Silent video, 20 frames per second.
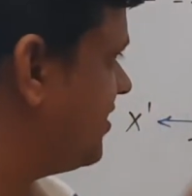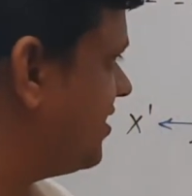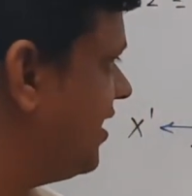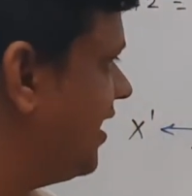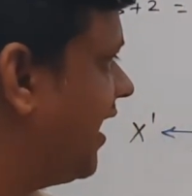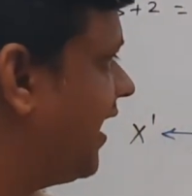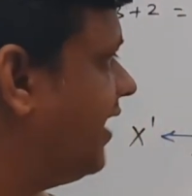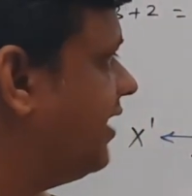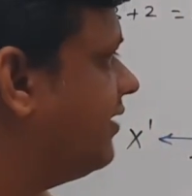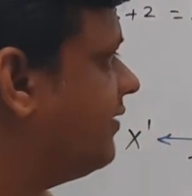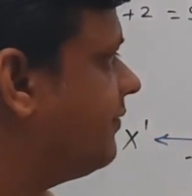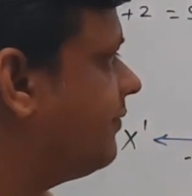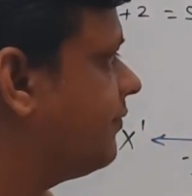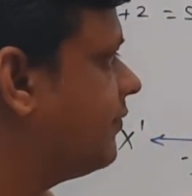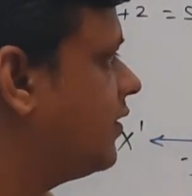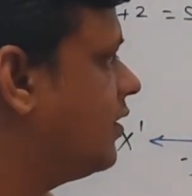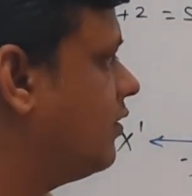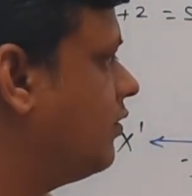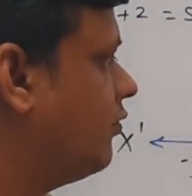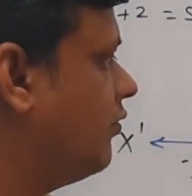line
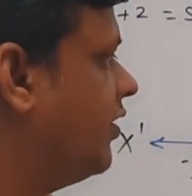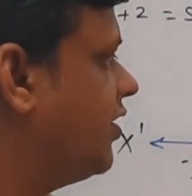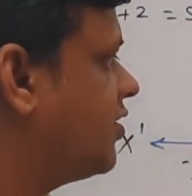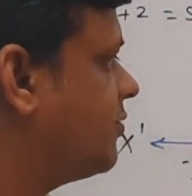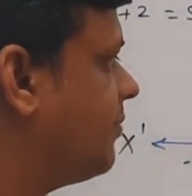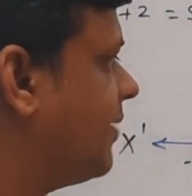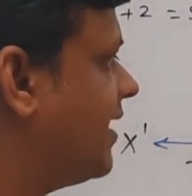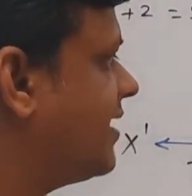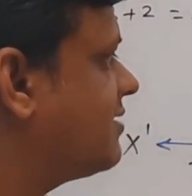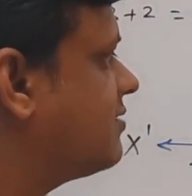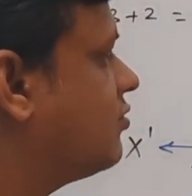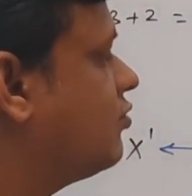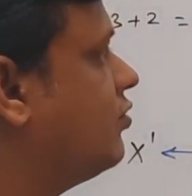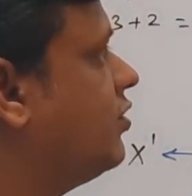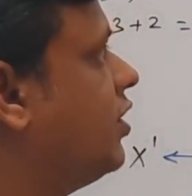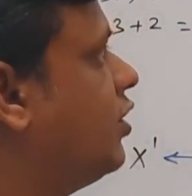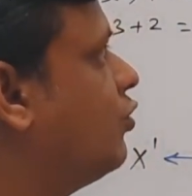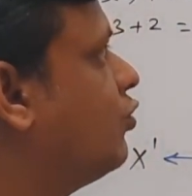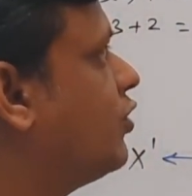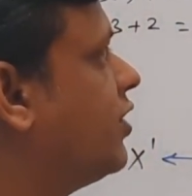which pass through
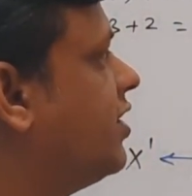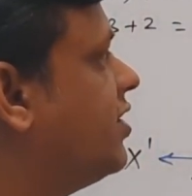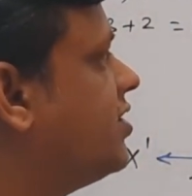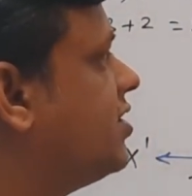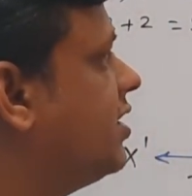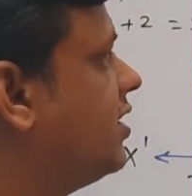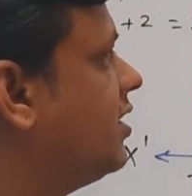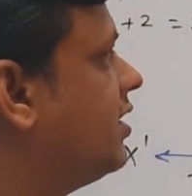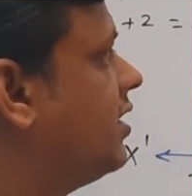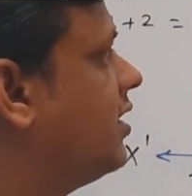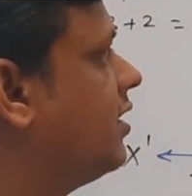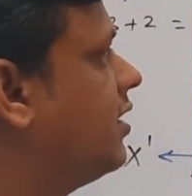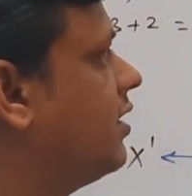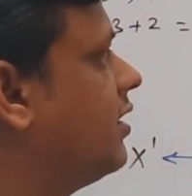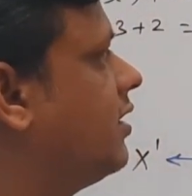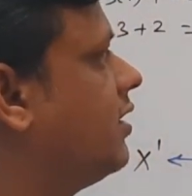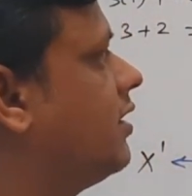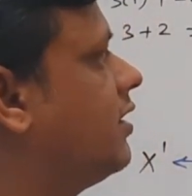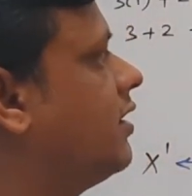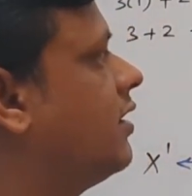the origin
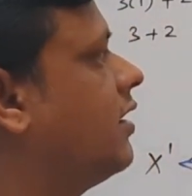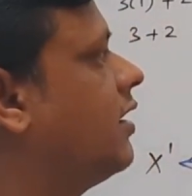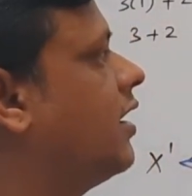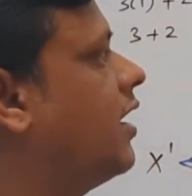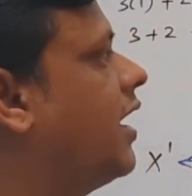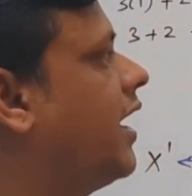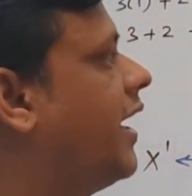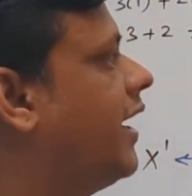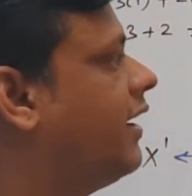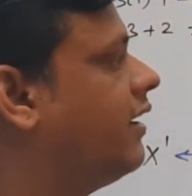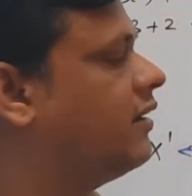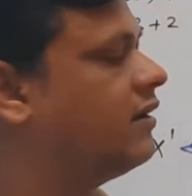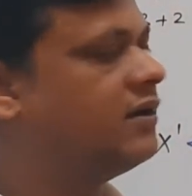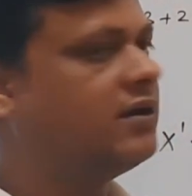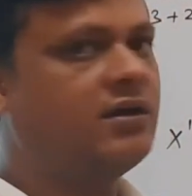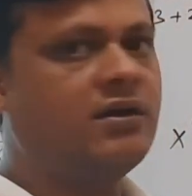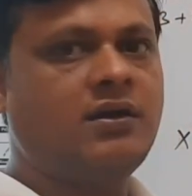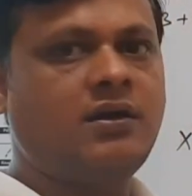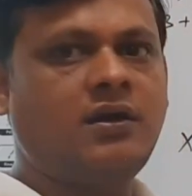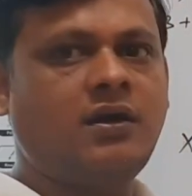and
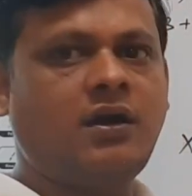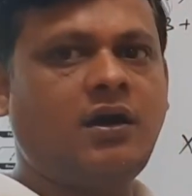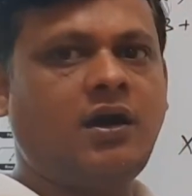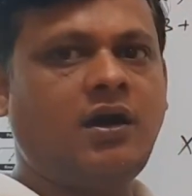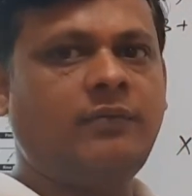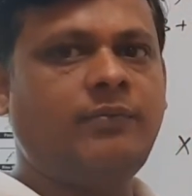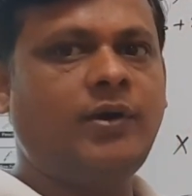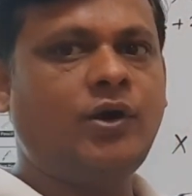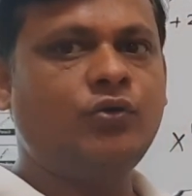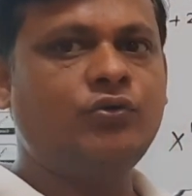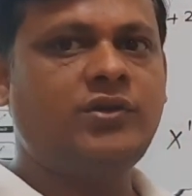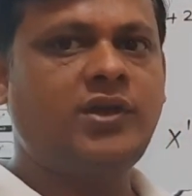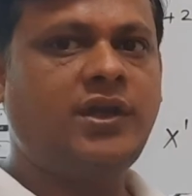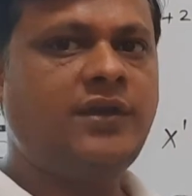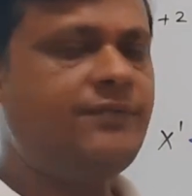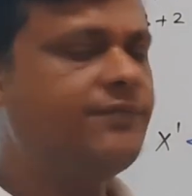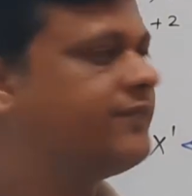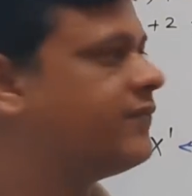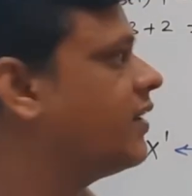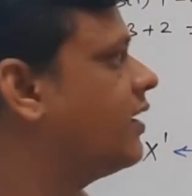above
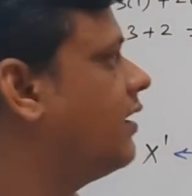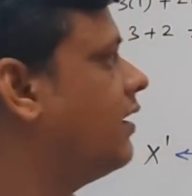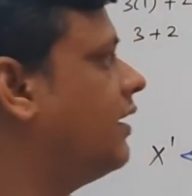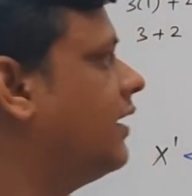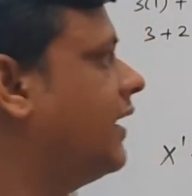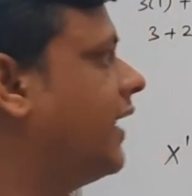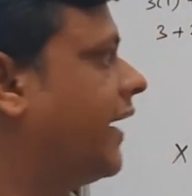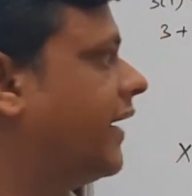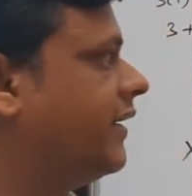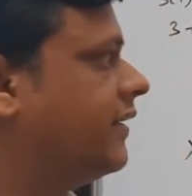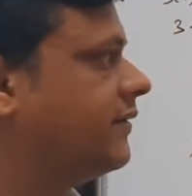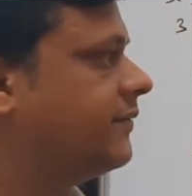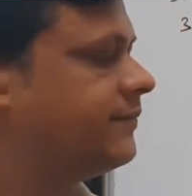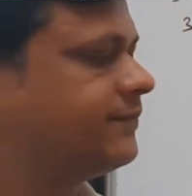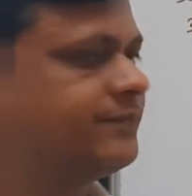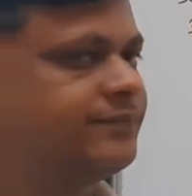the line.